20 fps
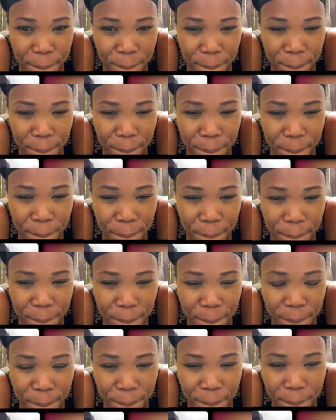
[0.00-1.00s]

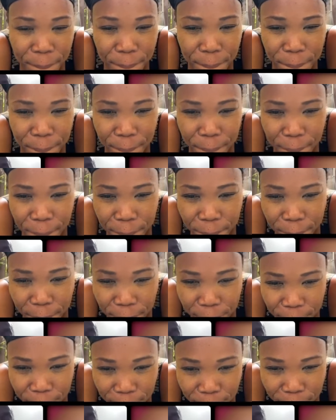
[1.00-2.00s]

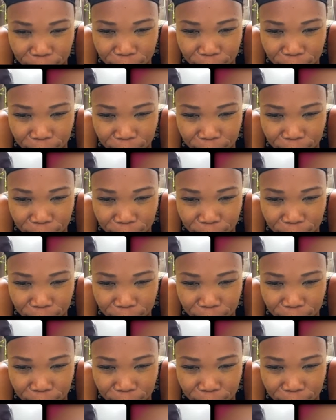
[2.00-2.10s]
(not speaking)